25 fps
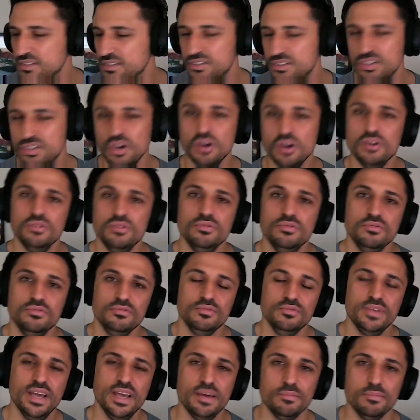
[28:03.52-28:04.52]

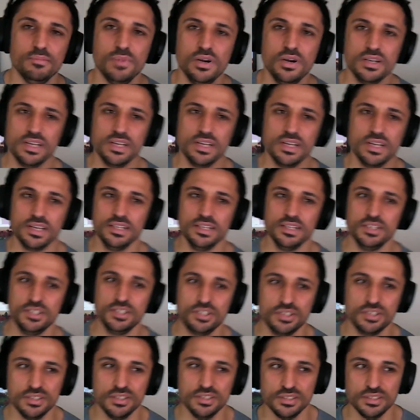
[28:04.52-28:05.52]
So, yeah, market
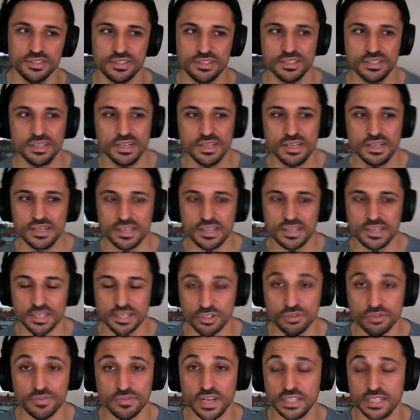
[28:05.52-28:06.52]
conditions in
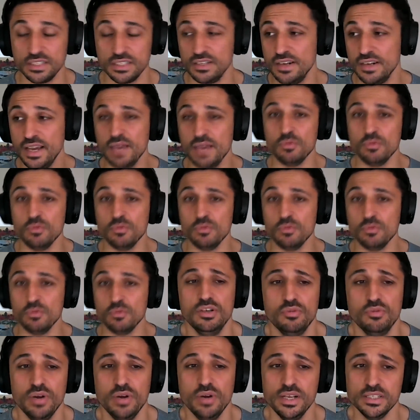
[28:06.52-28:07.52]
2008 were
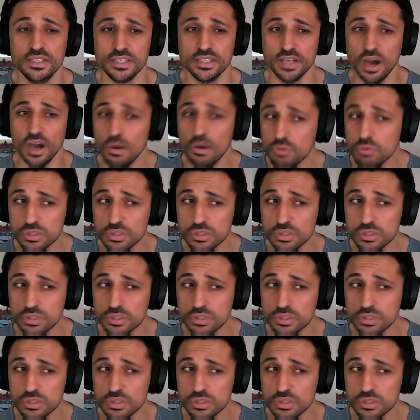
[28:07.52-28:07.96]
absolutely crazy.